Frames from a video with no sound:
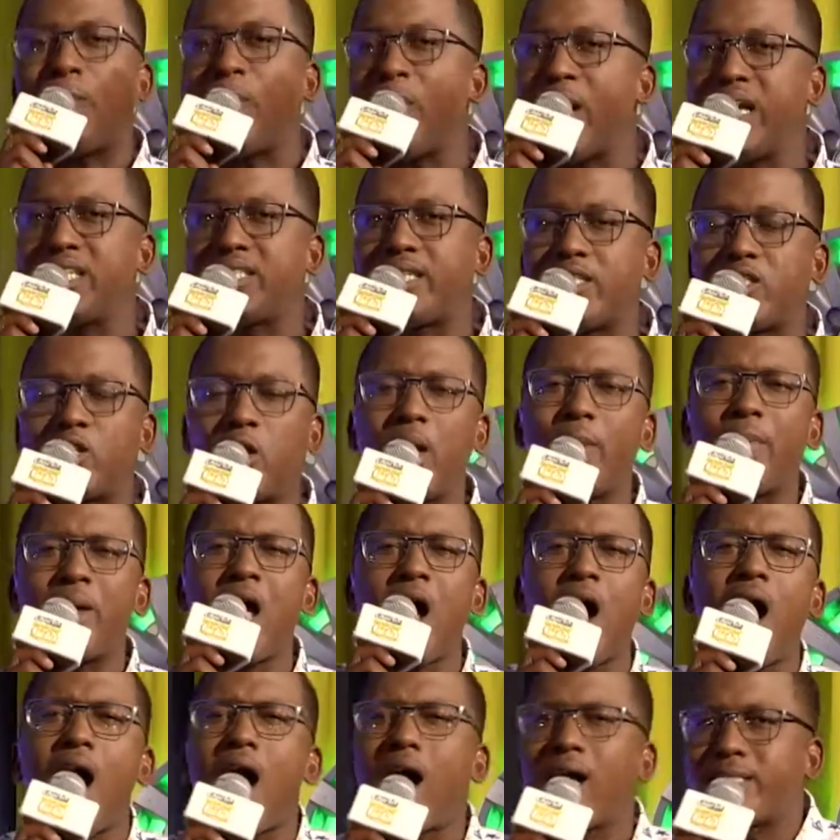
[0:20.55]
praise. It's gonna be
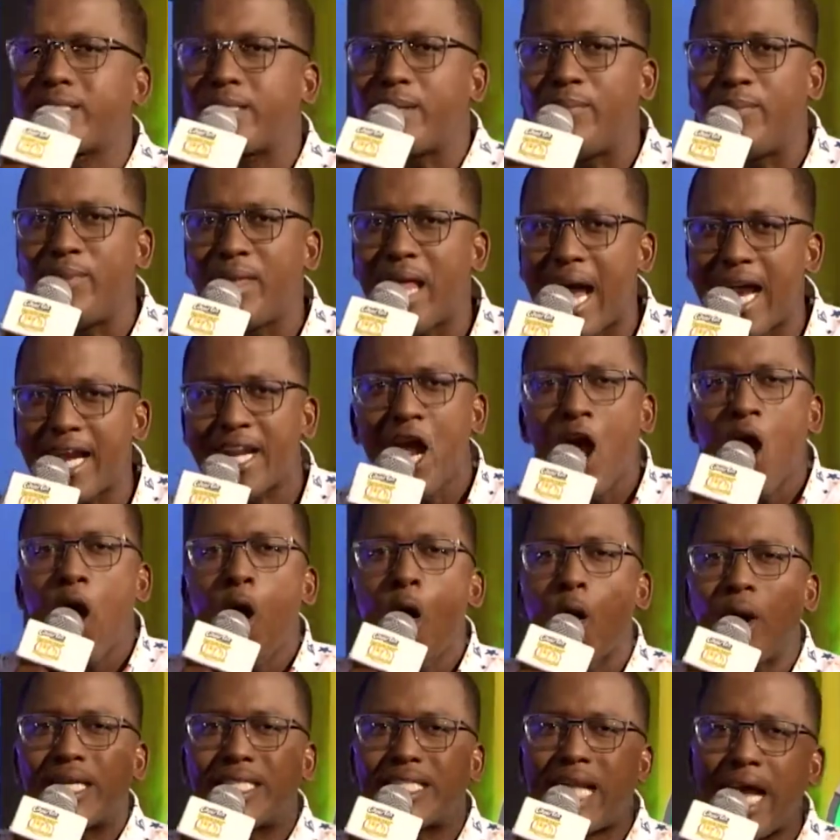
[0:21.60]
an awesome night.
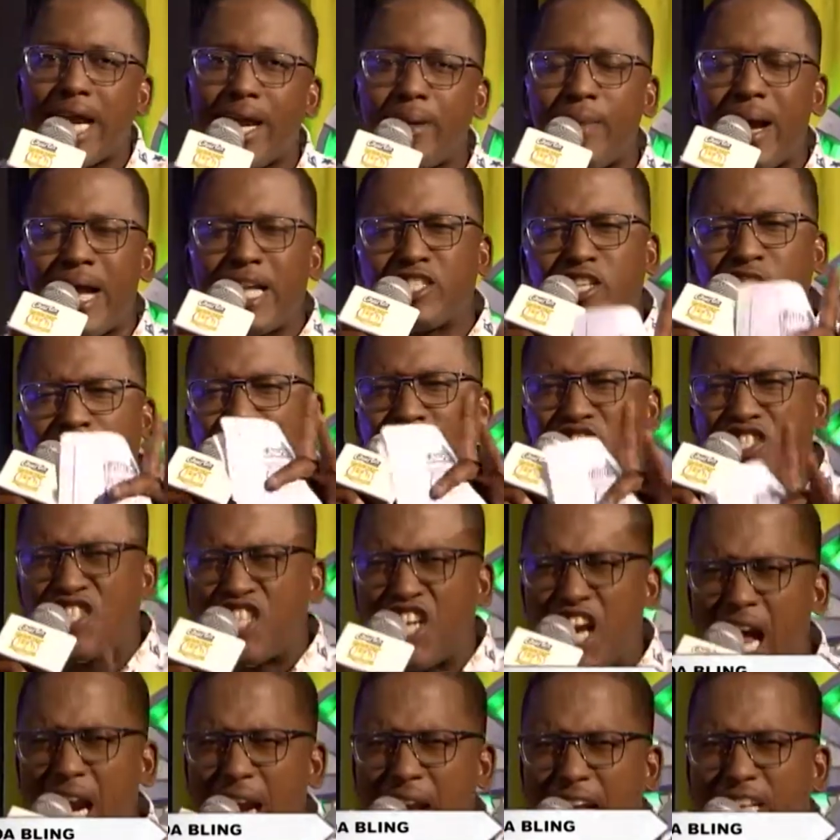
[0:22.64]
Our Dynamite's are
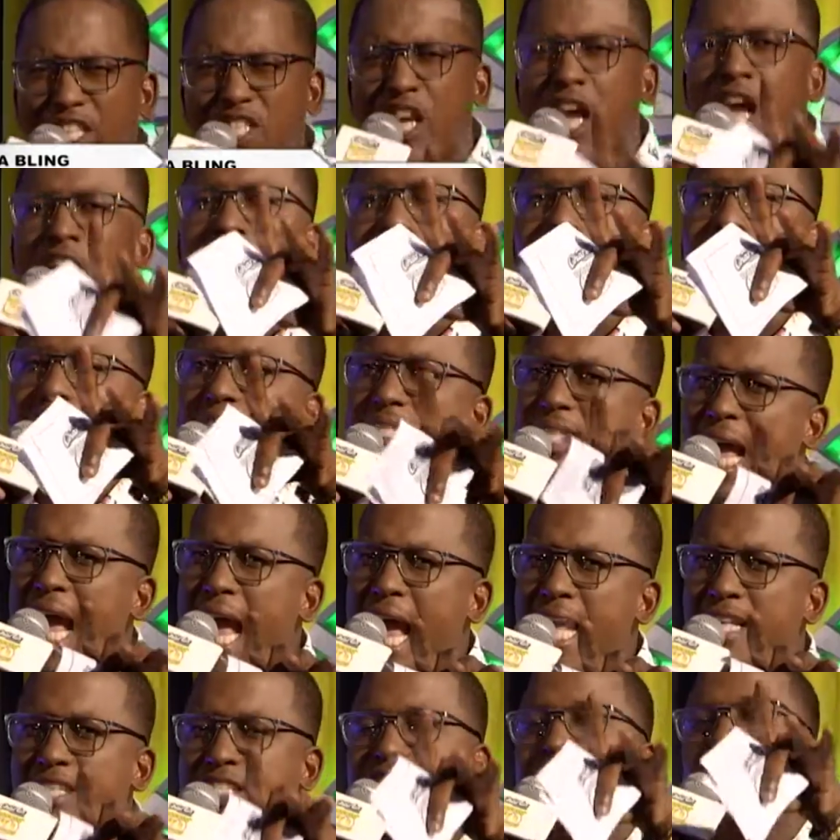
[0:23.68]
challenge to
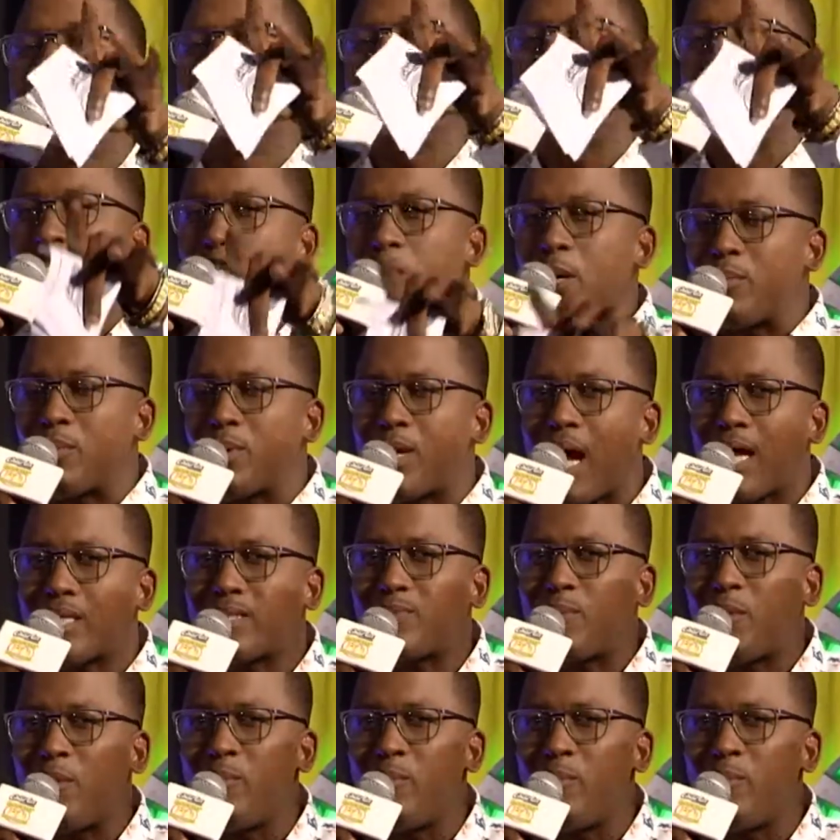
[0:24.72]
dance to some gospel